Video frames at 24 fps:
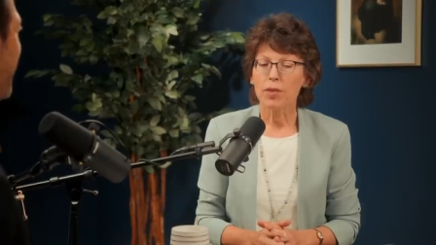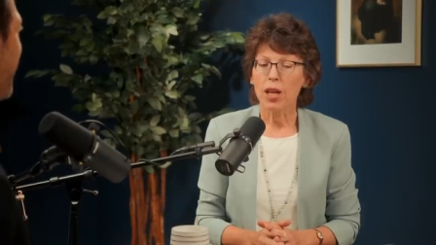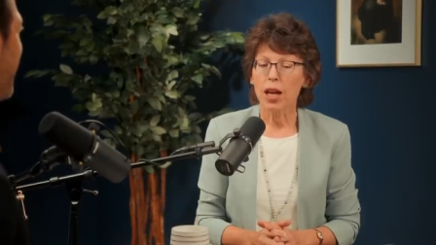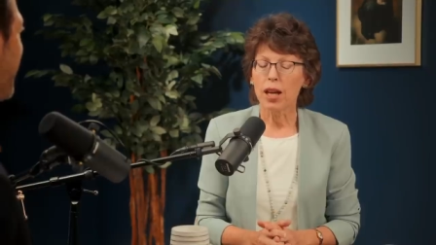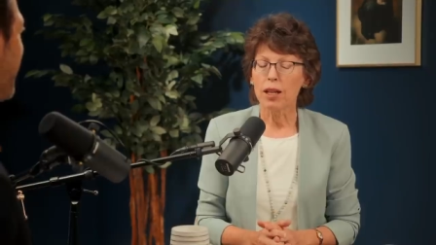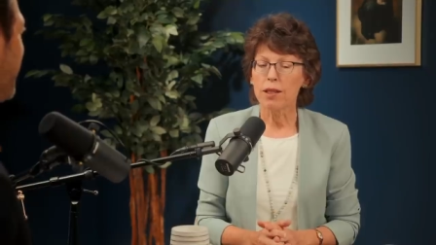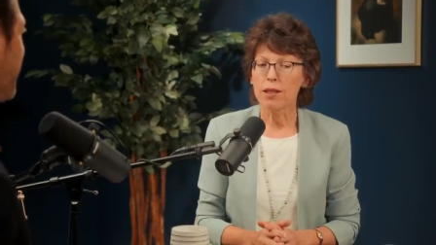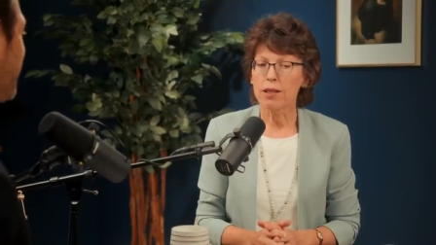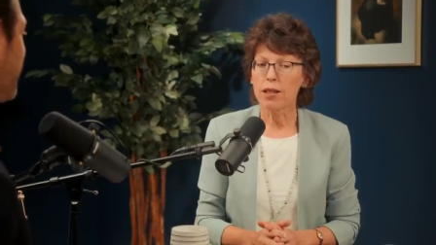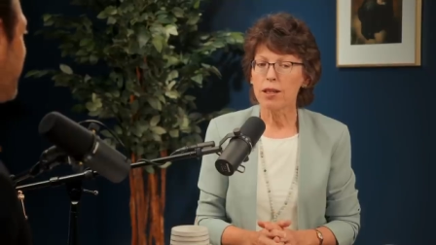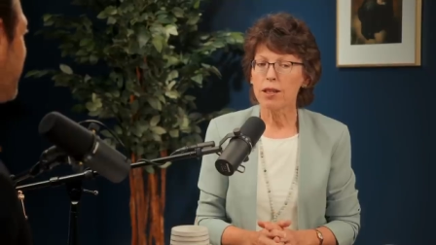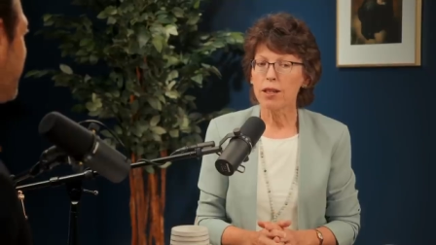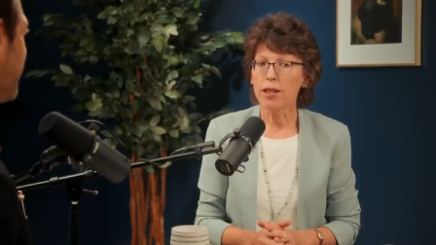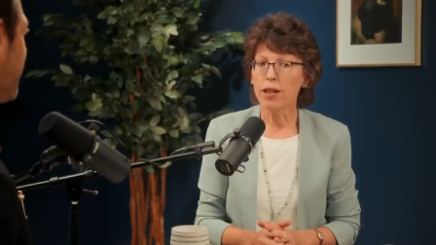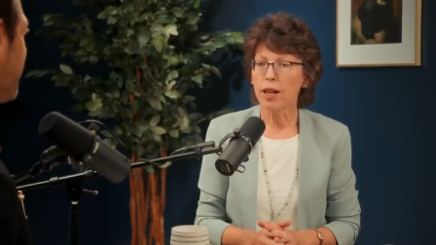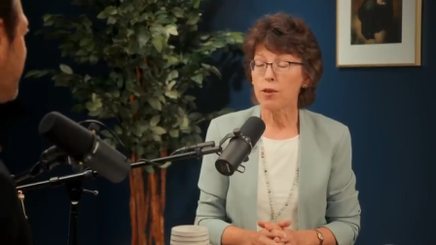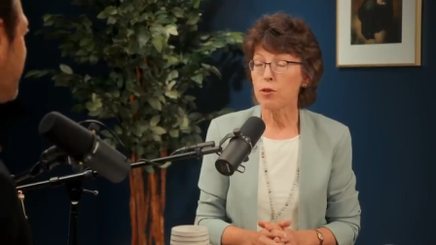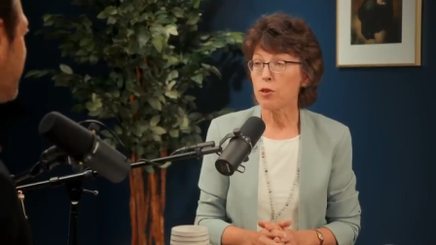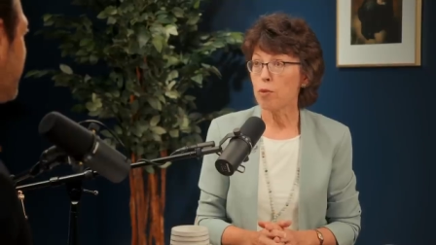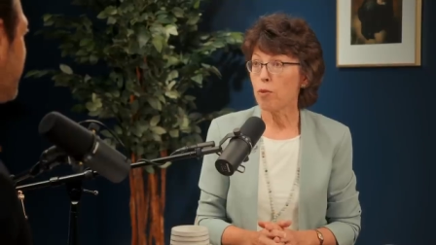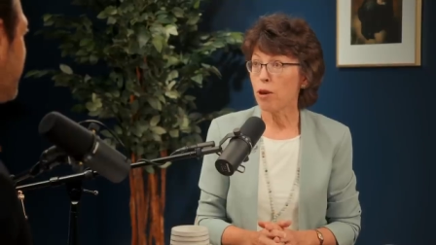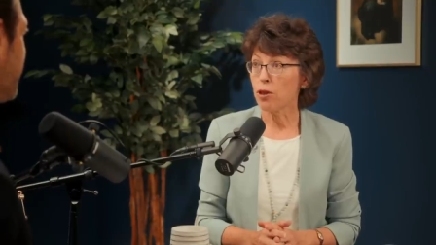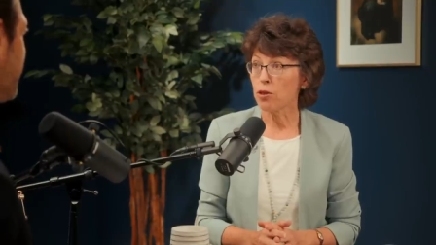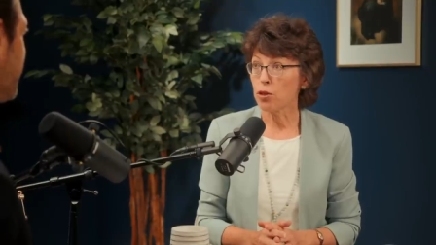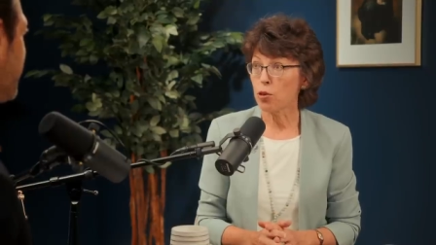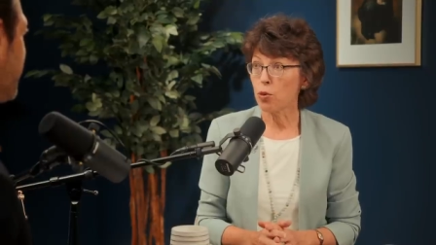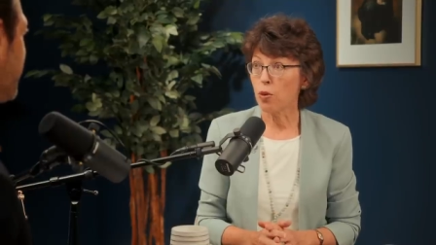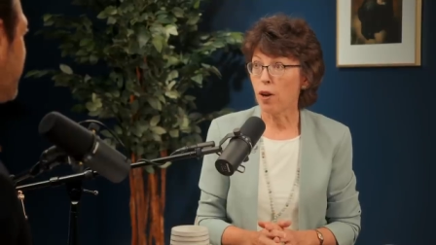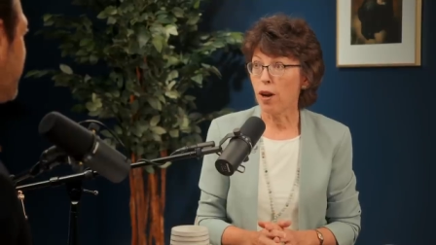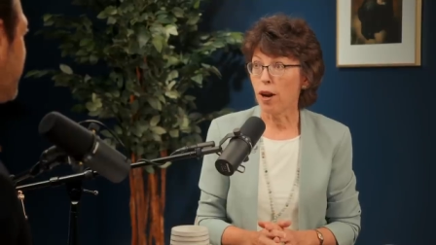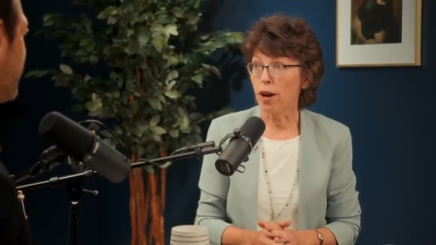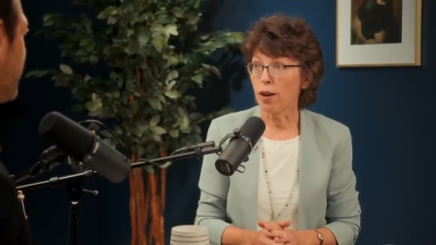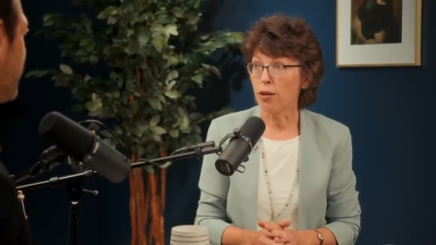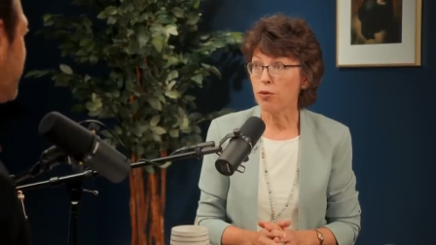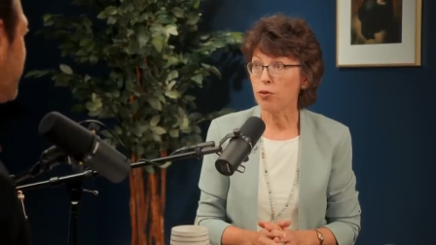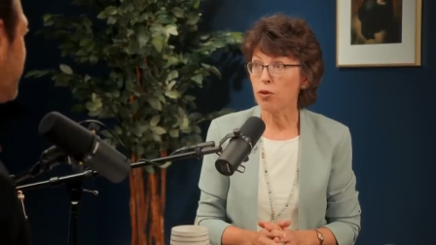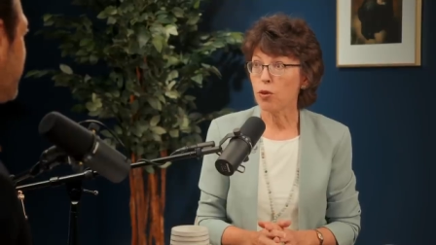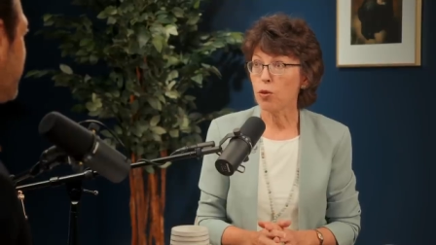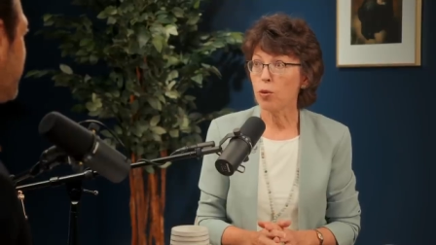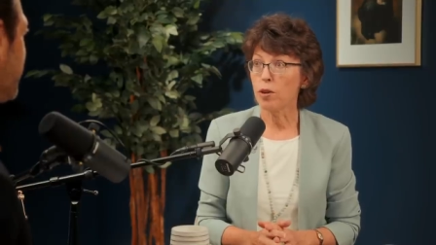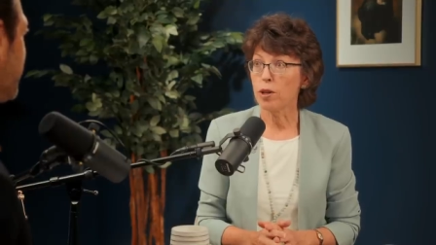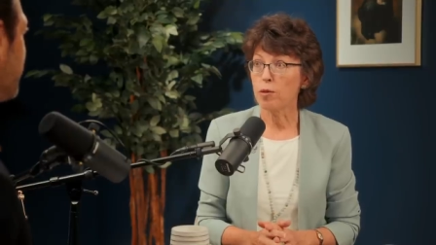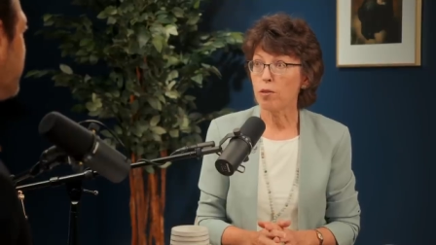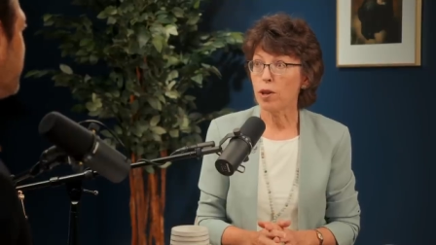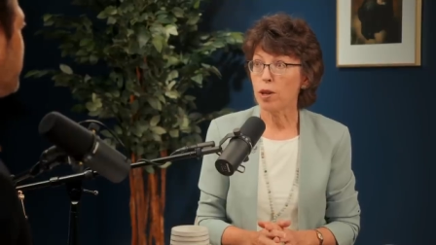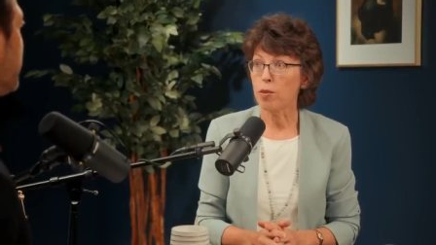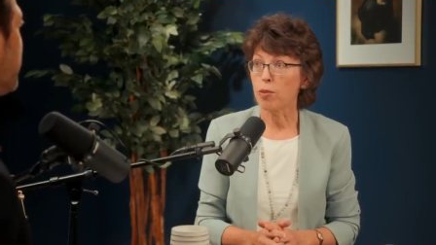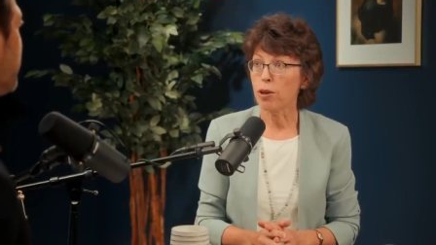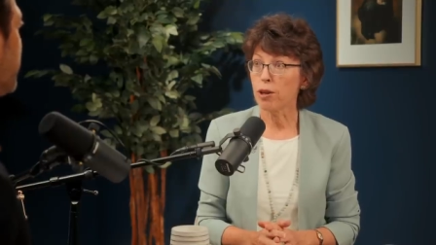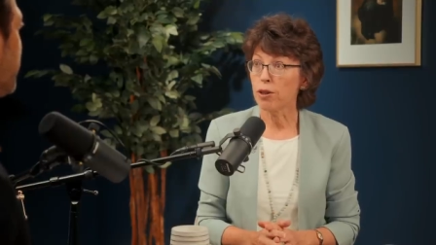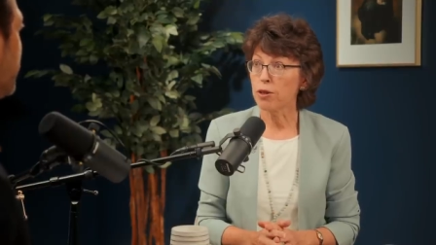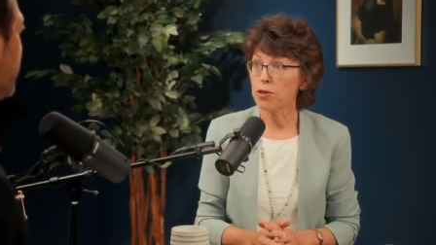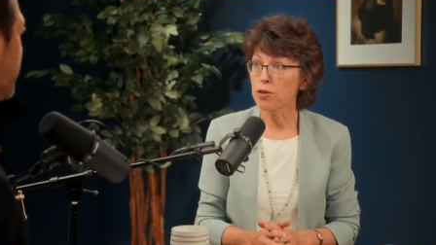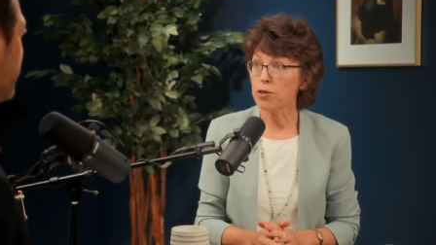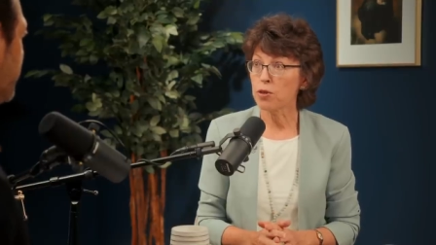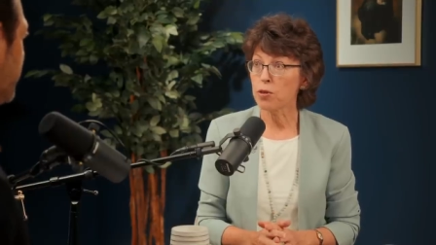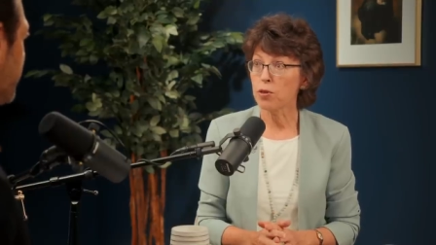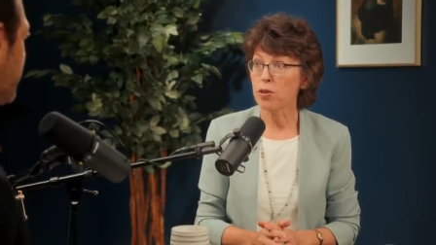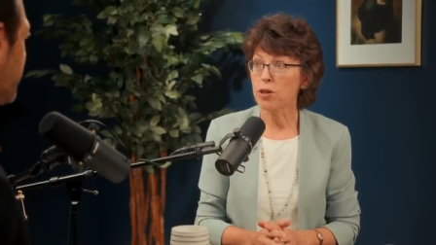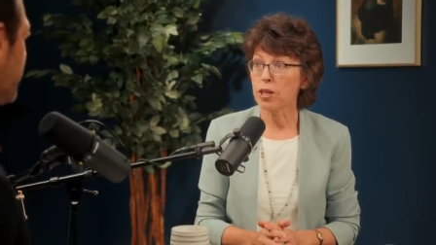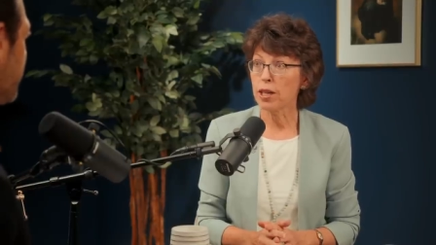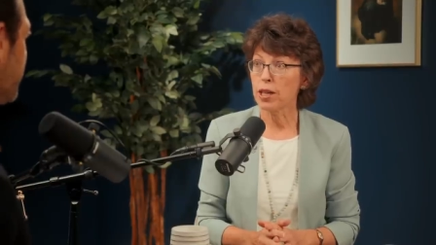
Until I was about 12, when my parents